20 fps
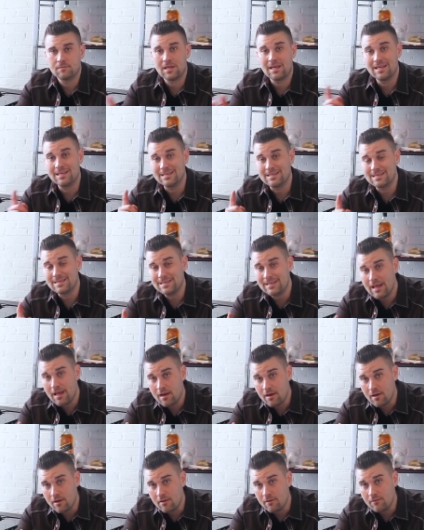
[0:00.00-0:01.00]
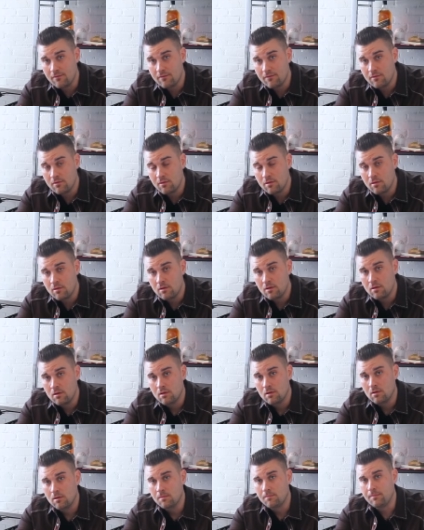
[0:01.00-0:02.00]
Instead of
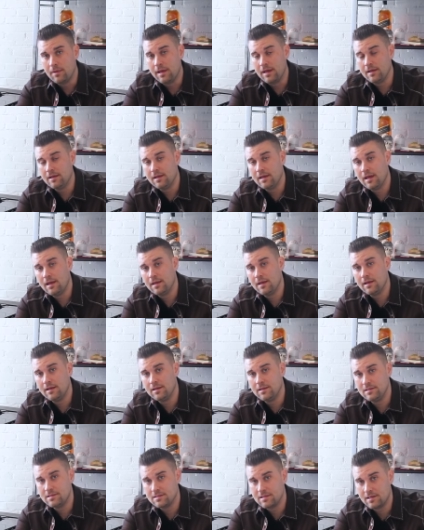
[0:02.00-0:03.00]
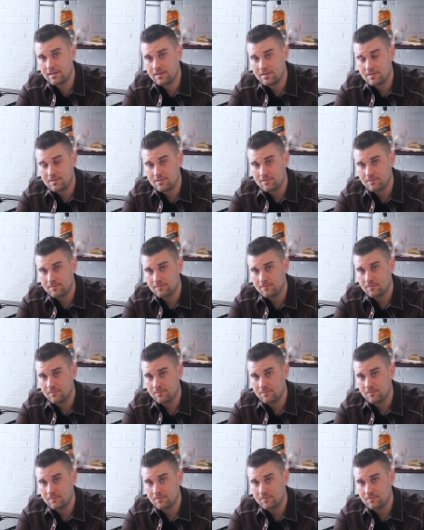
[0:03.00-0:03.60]
paying the 886